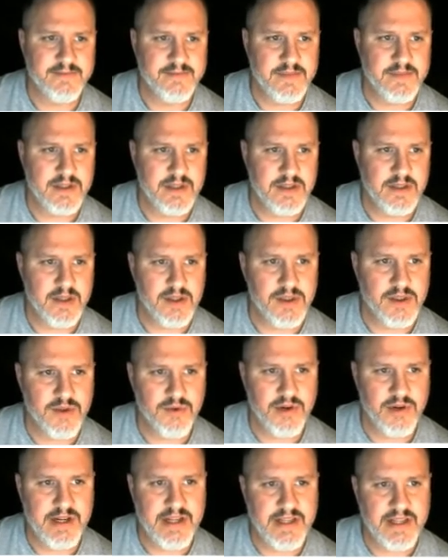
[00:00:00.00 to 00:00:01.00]
The
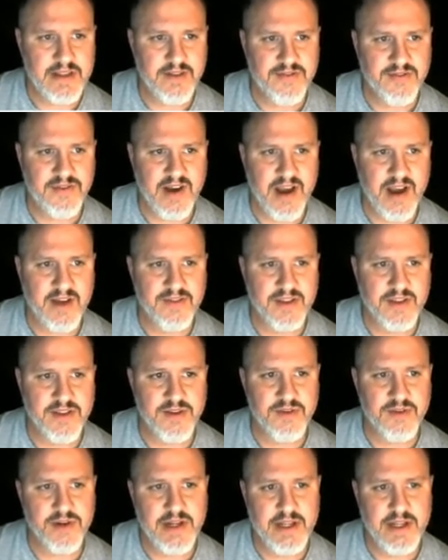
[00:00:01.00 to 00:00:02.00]
3 and the 5. The
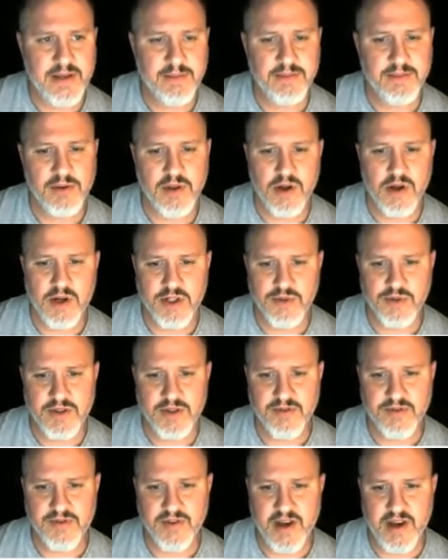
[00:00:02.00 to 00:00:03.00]
3 belongs with the
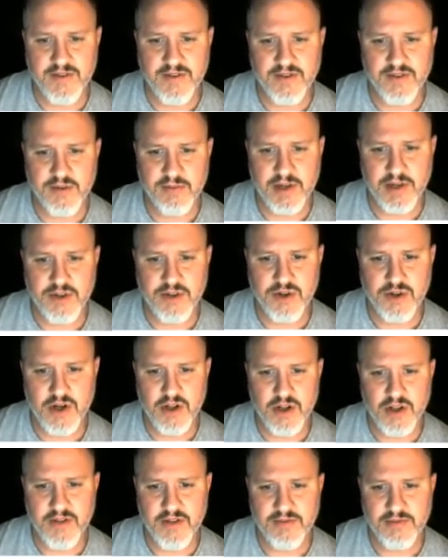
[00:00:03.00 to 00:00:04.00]
5, so I'm going to draw a
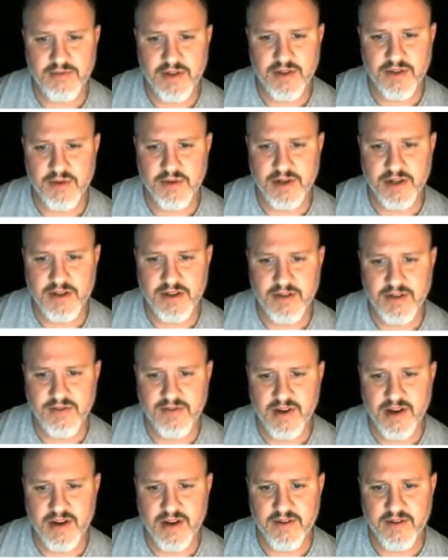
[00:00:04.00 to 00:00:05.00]
line from the 3 to the
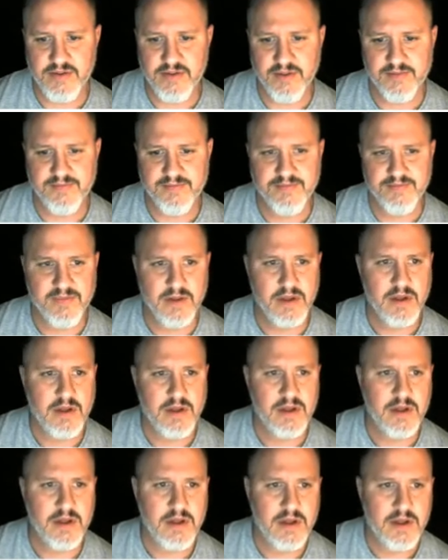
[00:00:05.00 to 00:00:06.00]
5.
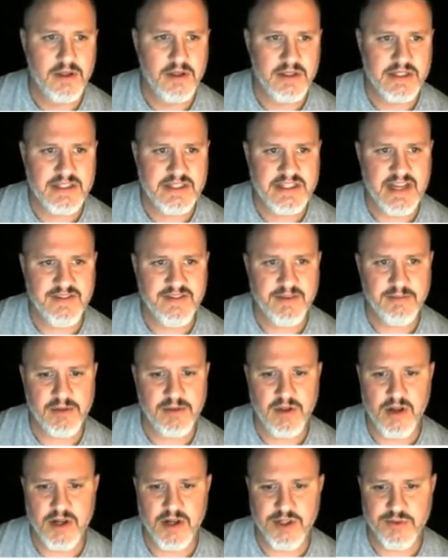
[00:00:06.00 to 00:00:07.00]
The 7
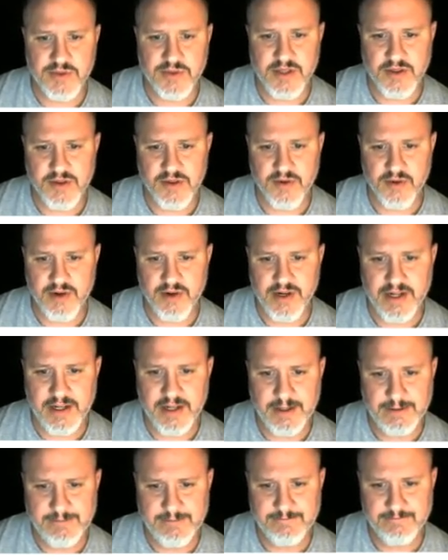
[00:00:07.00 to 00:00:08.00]
belongs with the
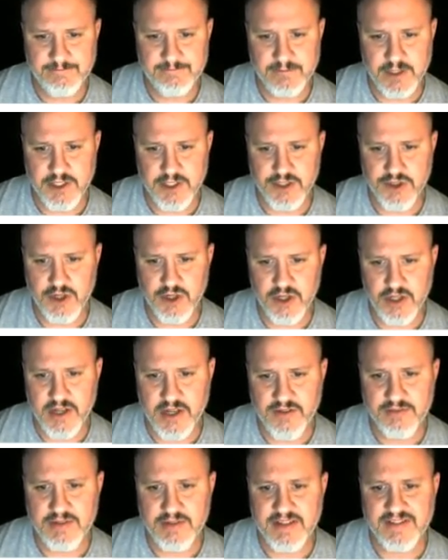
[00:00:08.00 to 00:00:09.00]
3. I'm going to draw a line
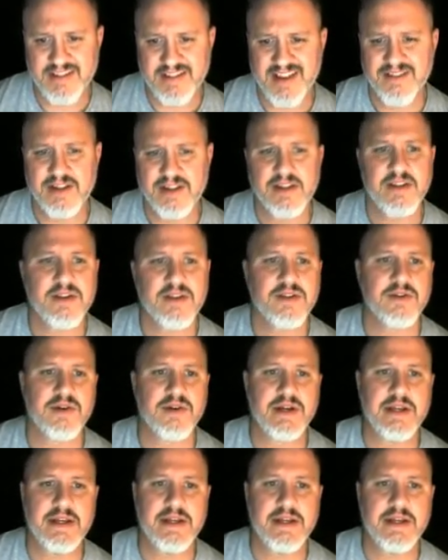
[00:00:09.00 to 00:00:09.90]
from the 7 to the 3.